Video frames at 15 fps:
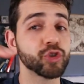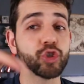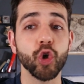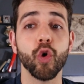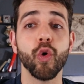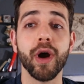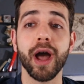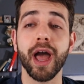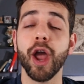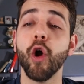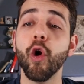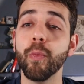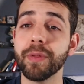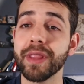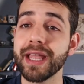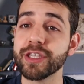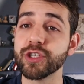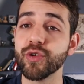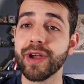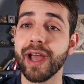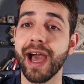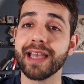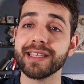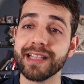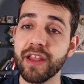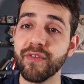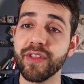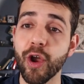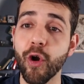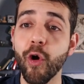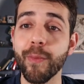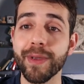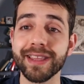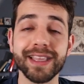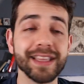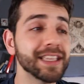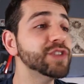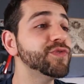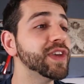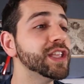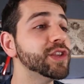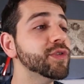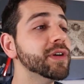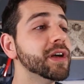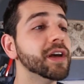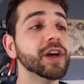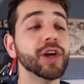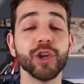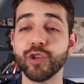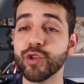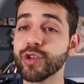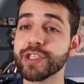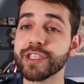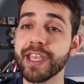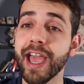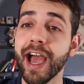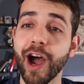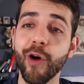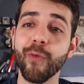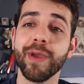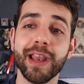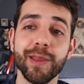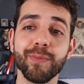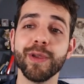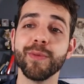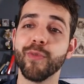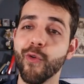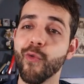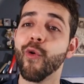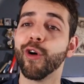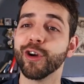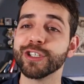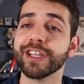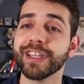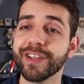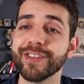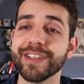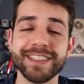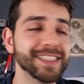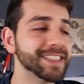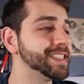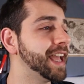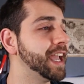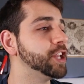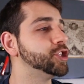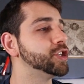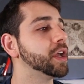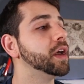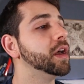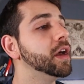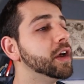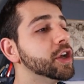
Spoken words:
So I hope that you guys leave the comment in this video to see how many people watch until this stage.